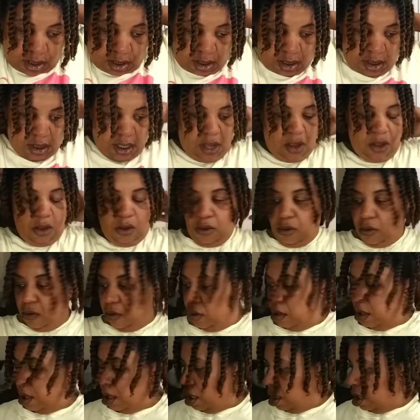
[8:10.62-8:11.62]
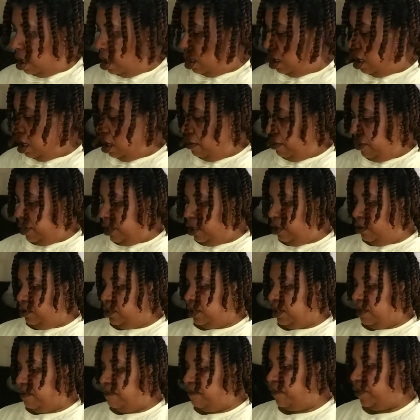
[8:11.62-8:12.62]
So I'm going to
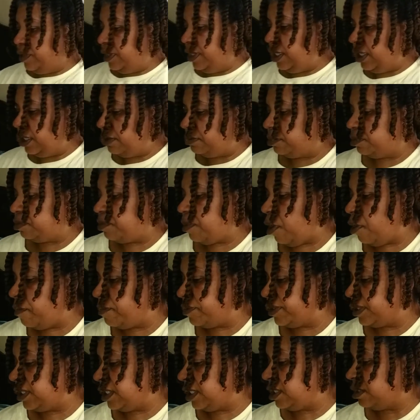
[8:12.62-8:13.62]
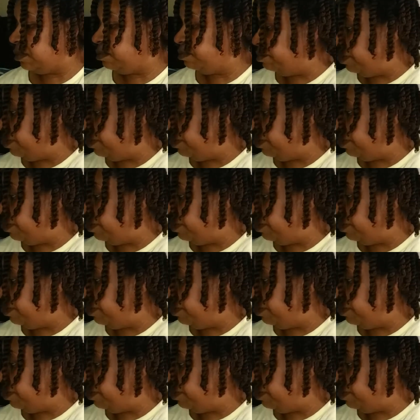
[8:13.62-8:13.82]
use it for this purposes.